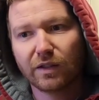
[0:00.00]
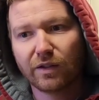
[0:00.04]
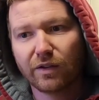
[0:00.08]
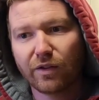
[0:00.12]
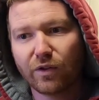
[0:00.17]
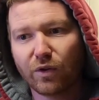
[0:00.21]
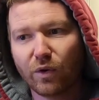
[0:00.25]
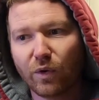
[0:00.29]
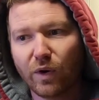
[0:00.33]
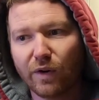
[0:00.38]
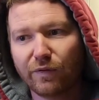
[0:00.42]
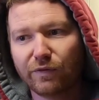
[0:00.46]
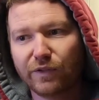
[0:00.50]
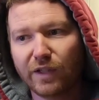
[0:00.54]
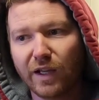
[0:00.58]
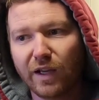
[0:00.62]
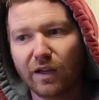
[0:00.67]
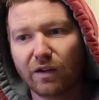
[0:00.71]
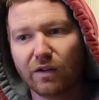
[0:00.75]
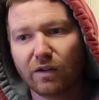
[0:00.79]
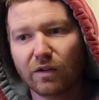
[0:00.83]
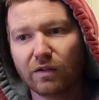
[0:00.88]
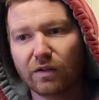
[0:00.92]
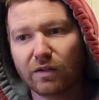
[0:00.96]
So I've
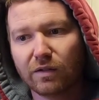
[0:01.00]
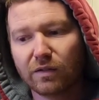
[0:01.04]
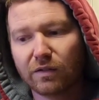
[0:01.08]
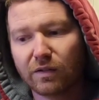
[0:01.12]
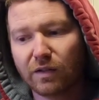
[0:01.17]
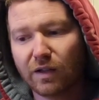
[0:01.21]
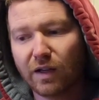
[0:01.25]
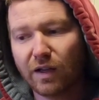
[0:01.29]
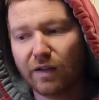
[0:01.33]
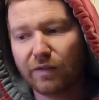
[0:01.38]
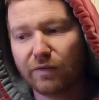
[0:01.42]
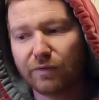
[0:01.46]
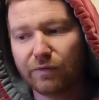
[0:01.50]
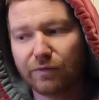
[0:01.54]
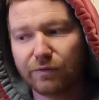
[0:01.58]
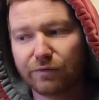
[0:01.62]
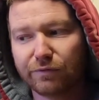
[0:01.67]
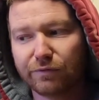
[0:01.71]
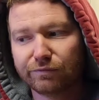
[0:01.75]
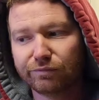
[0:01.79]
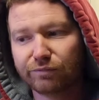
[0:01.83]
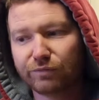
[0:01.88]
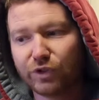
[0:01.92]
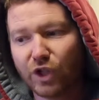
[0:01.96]
tinkered, I've
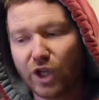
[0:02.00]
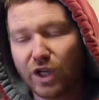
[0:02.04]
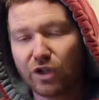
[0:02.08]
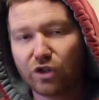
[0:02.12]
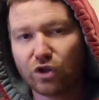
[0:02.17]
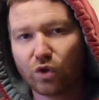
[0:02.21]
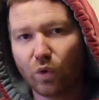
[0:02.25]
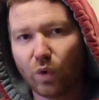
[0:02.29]
changed